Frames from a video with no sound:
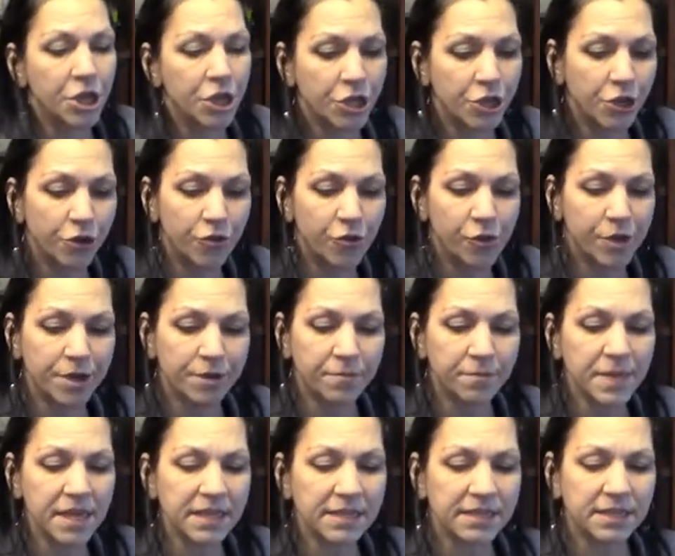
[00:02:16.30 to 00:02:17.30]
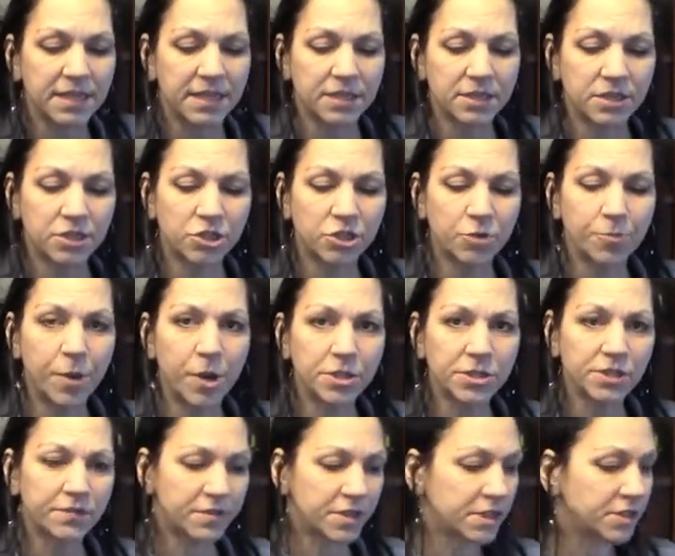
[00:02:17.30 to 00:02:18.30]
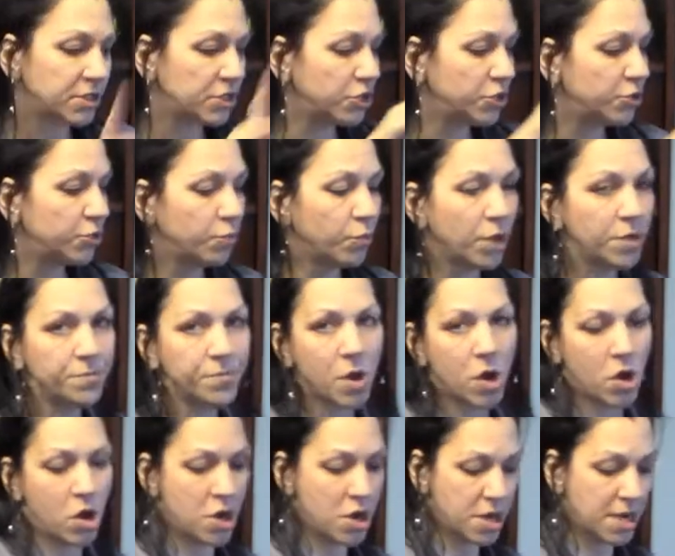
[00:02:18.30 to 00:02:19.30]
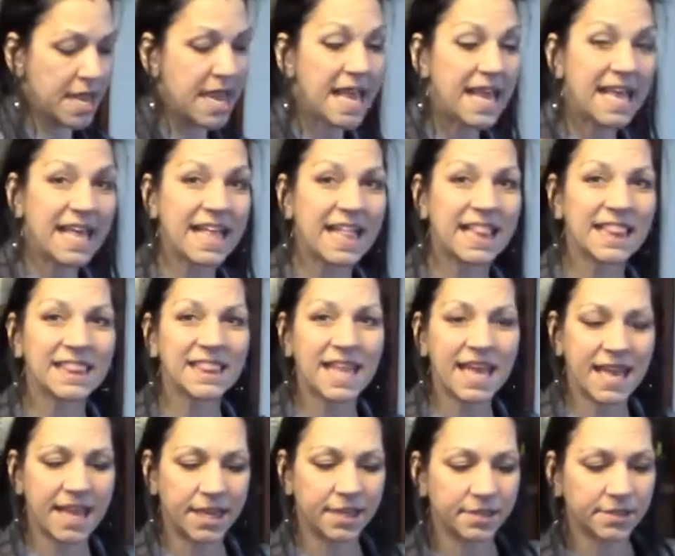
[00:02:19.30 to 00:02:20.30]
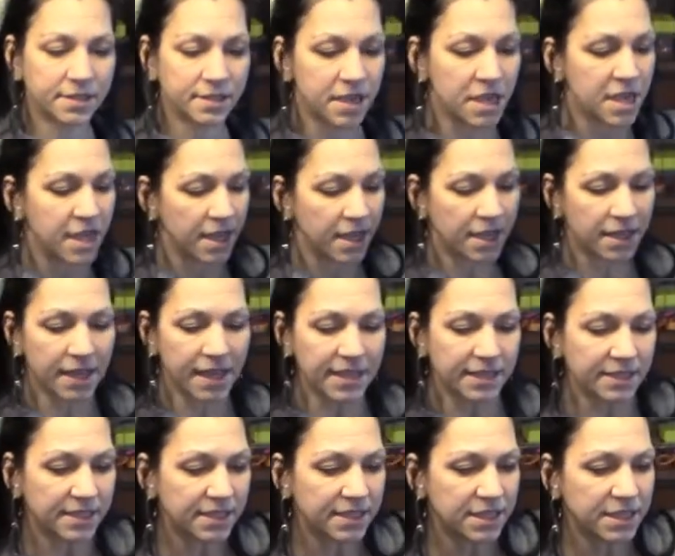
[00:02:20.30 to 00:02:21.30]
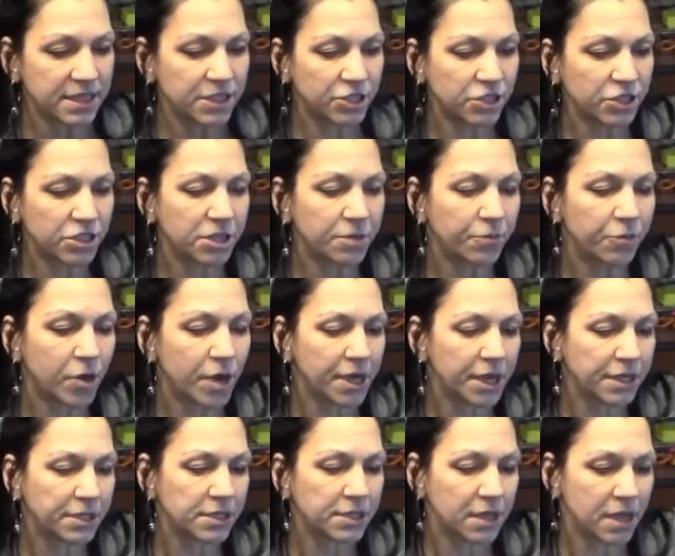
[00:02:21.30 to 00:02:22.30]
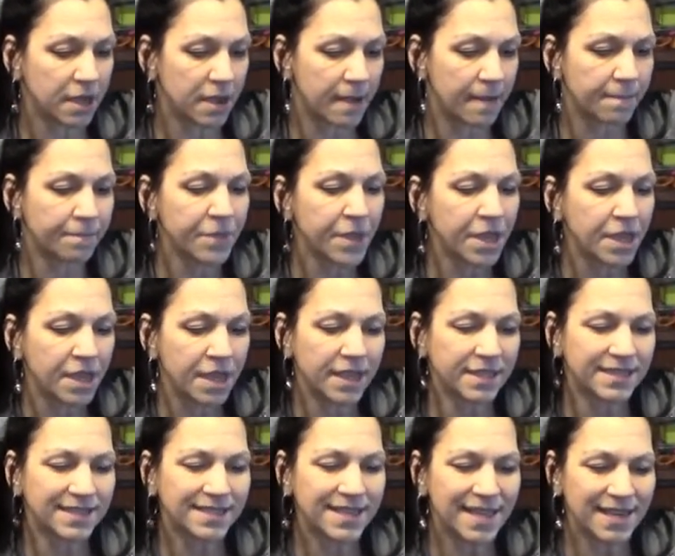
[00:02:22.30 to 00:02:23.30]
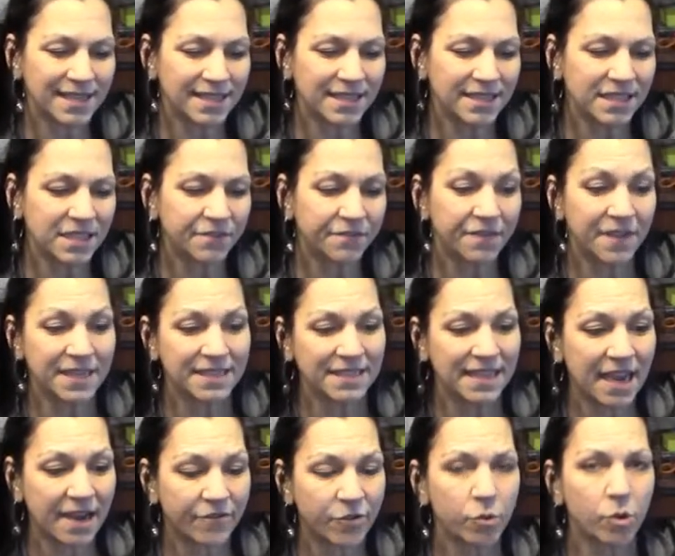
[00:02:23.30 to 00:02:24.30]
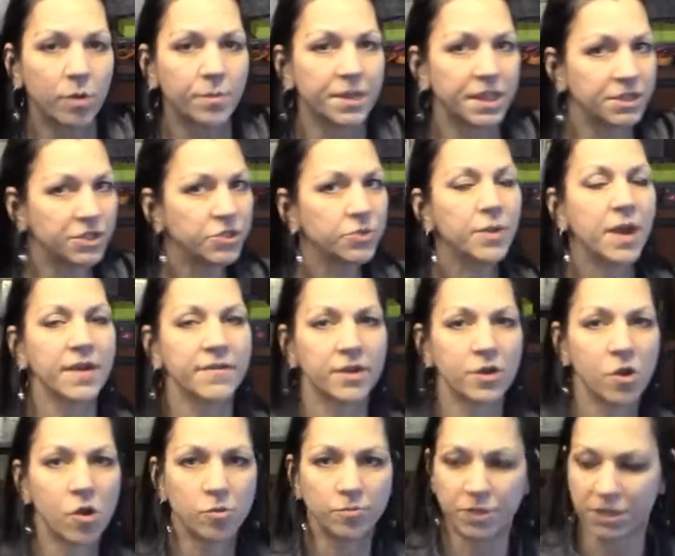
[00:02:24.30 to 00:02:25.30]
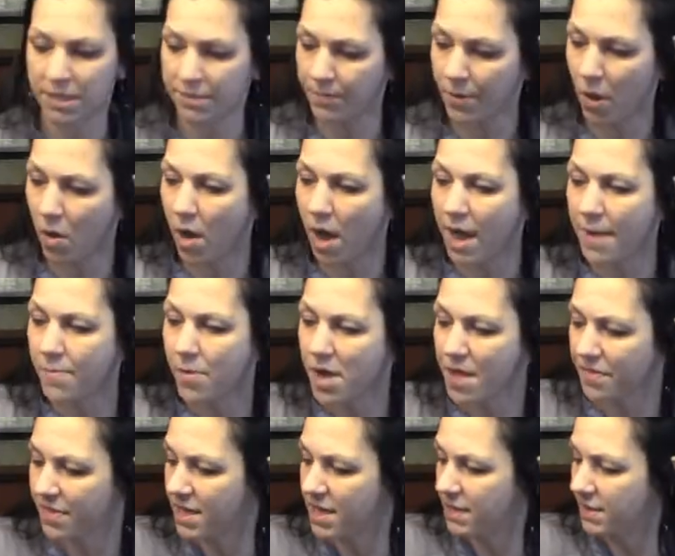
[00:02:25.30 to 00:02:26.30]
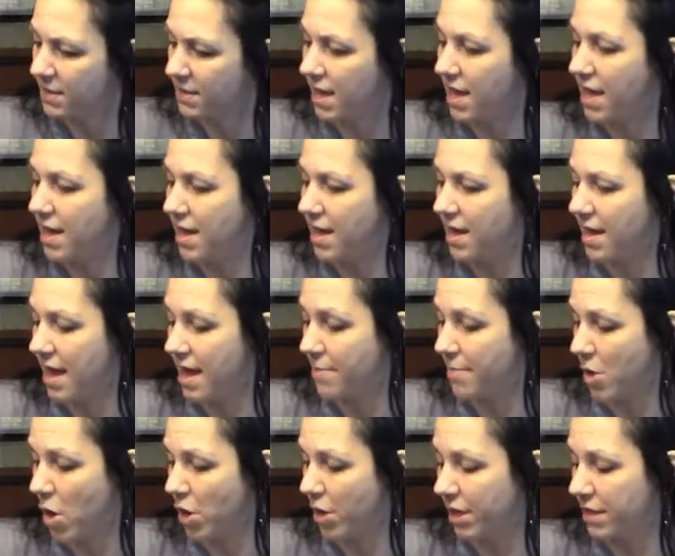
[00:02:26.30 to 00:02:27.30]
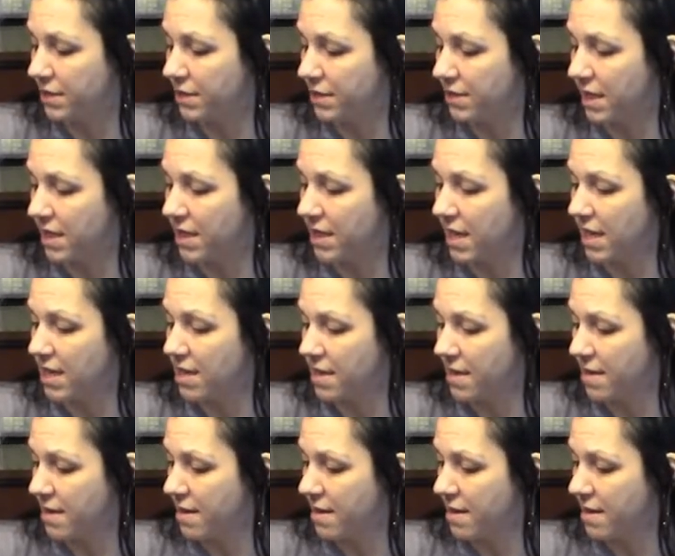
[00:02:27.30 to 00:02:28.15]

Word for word: You're going to mix this, two parts of this to one part glaze. Glaze is an interesting product. Um, it's not easy to find everywhere, but they do have it at Home Depot. I bought this uh, at Martin's, I think.